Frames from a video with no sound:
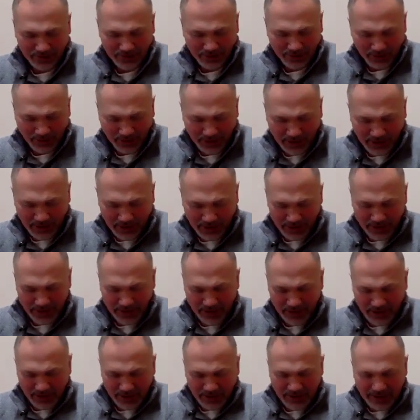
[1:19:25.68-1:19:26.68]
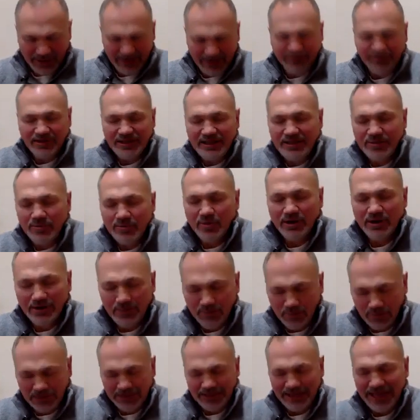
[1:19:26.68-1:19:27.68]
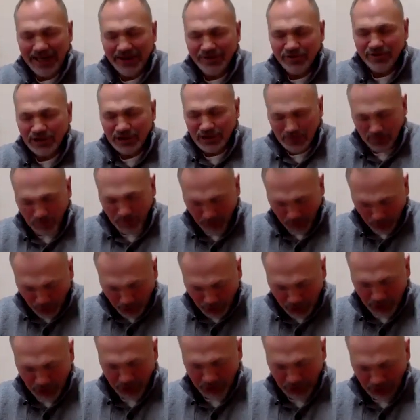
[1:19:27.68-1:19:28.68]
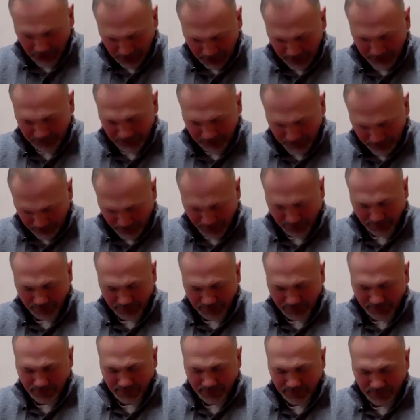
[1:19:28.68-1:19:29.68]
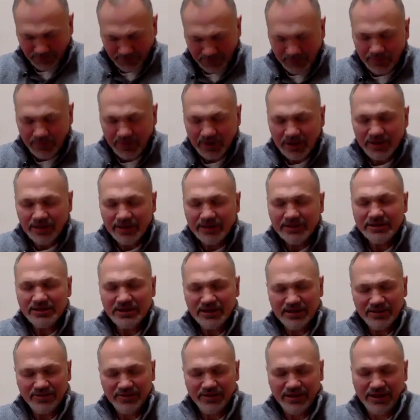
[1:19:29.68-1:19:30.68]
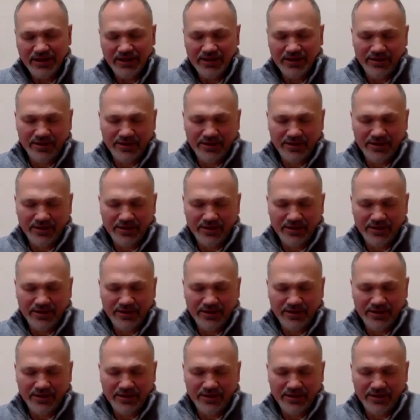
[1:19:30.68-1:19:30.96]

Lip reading: Lord, that if anyone was heavily burdened this evening,